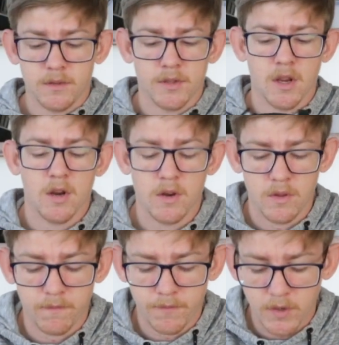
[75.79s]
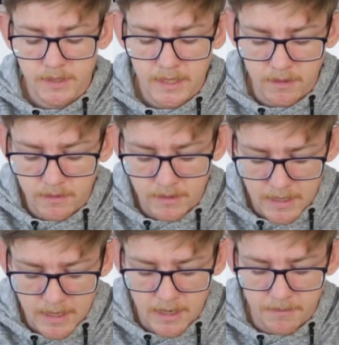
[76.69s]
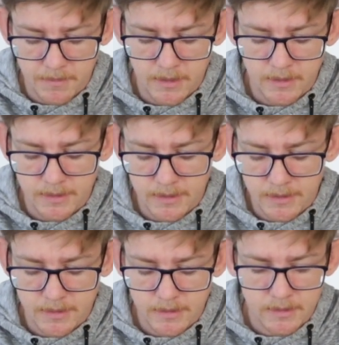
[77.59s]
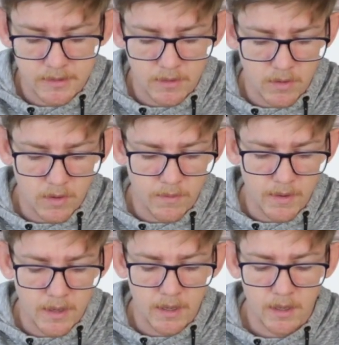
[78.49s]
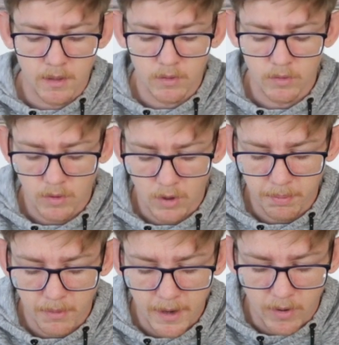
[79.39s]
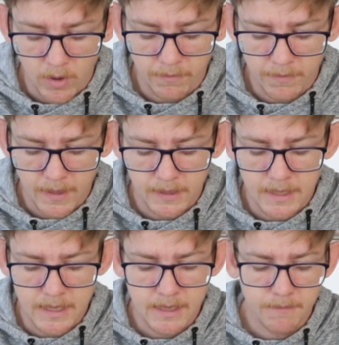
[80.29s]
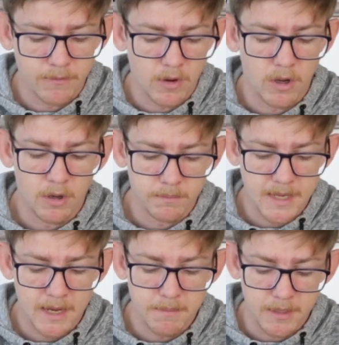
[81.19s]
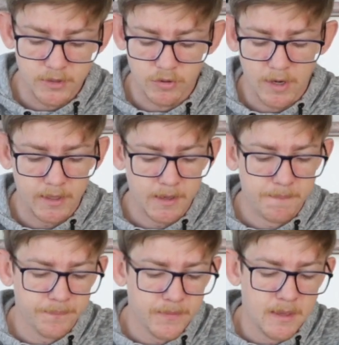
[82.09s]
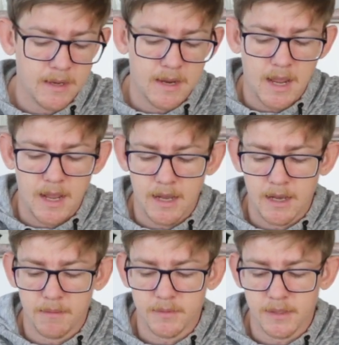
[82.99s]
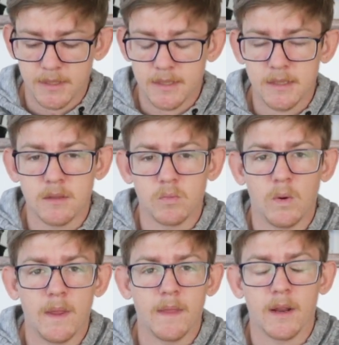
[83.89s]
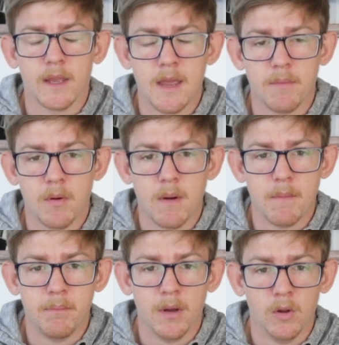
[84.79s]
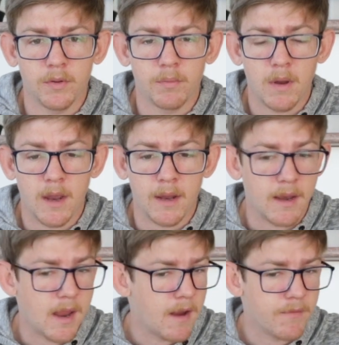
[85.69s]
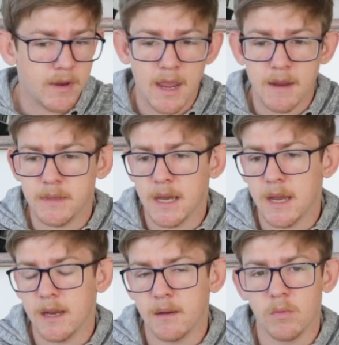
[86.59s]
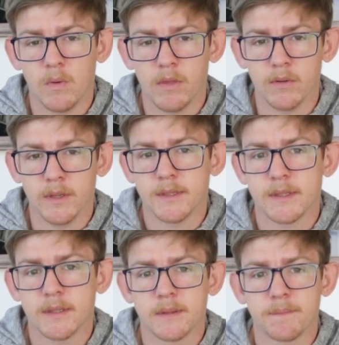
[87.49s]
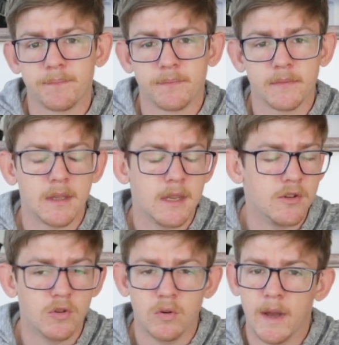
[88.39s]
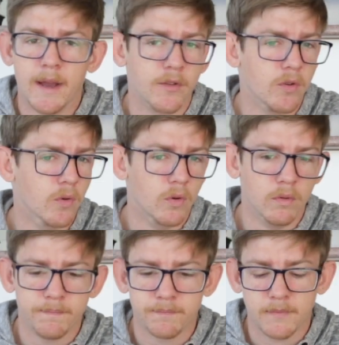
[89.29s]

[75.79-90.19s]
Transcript: So the first kit is this operator IFAK here from TACMed Australia. So this is one that I keep on my belt at every game day, whether it's indoor, outdoor.